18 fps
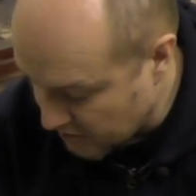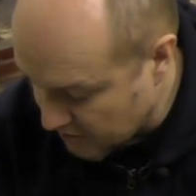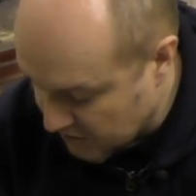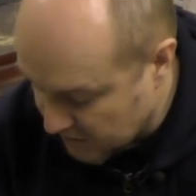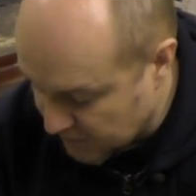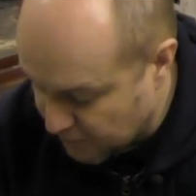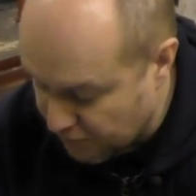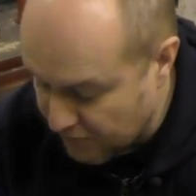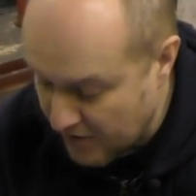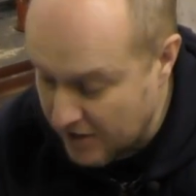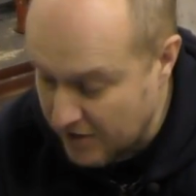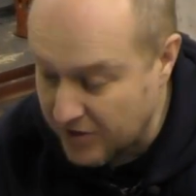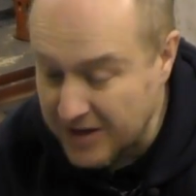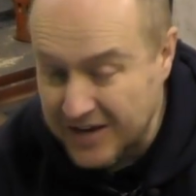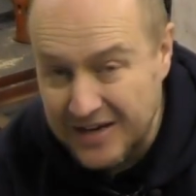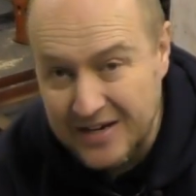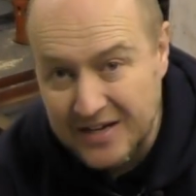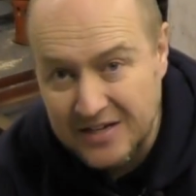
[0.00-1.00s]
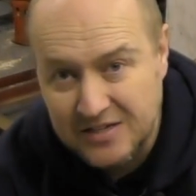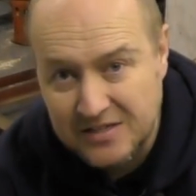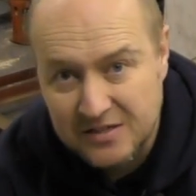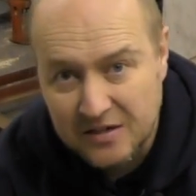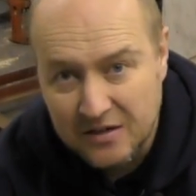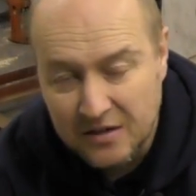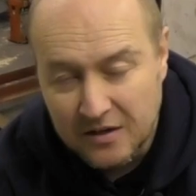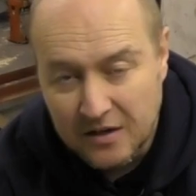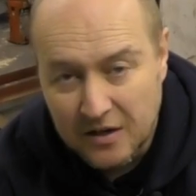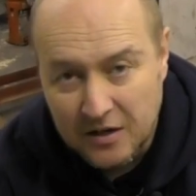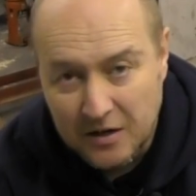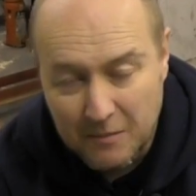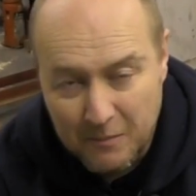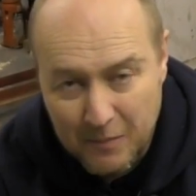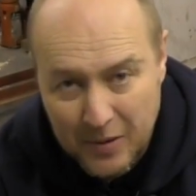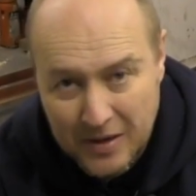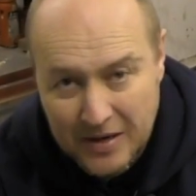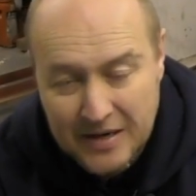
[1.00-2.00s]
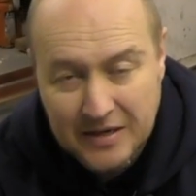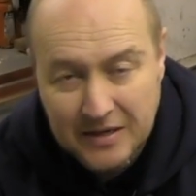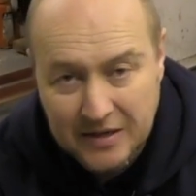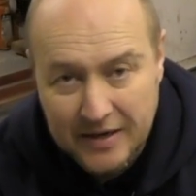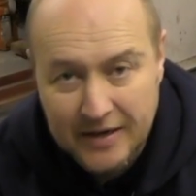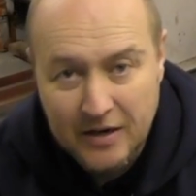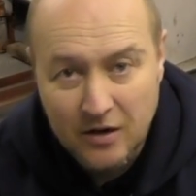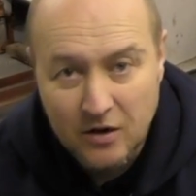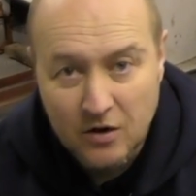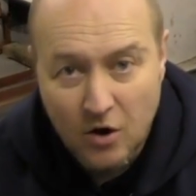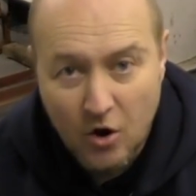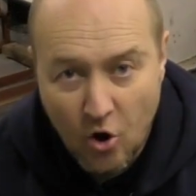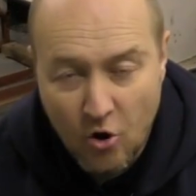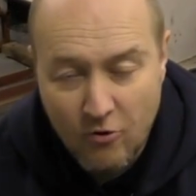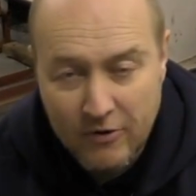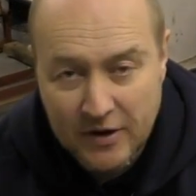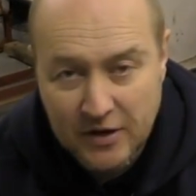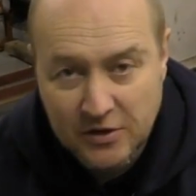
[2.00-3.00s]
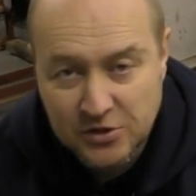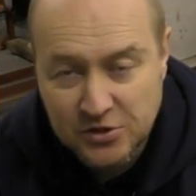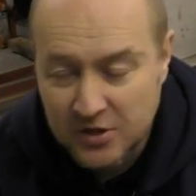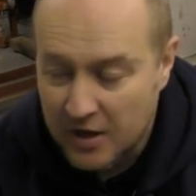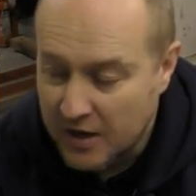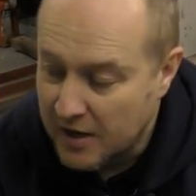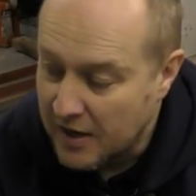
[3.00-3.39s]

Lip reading: to spray these completely orange